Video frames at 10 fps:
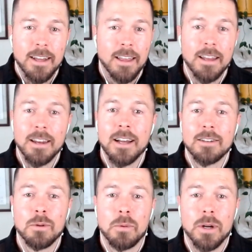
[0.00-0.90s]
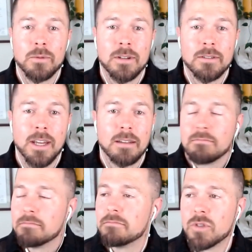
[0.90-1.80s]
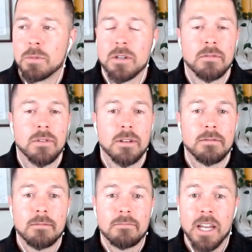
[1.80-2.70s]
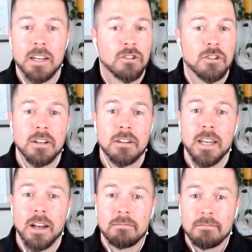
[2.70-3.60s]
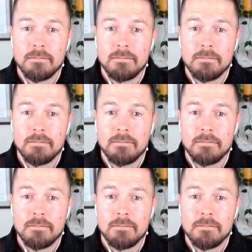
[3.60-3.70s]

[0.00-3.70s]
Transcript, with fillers: and then it got to a point where i was like too much of a lift and i shut it down